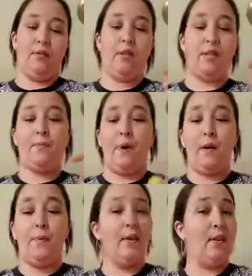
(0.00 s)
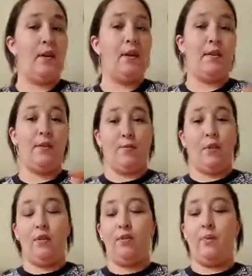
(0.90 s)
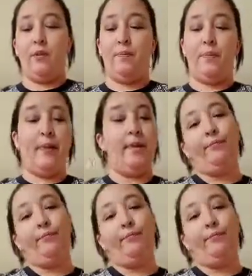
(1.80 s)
This is probably going to be a lot in this one little bowl, but